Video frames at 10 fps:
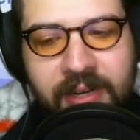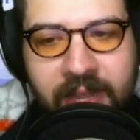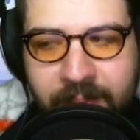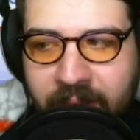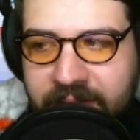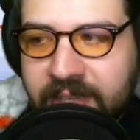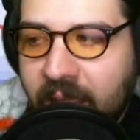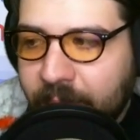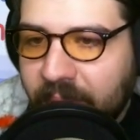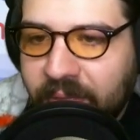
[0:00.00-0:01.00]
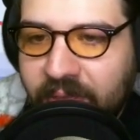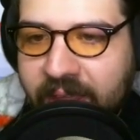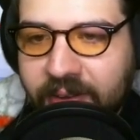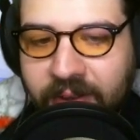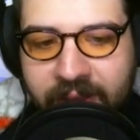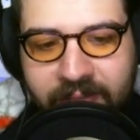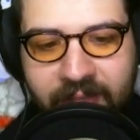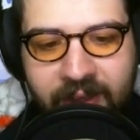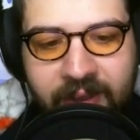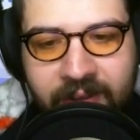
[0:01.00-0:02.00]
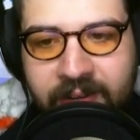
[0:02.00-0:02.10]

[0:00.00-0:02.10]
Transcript: like my type of thing right there.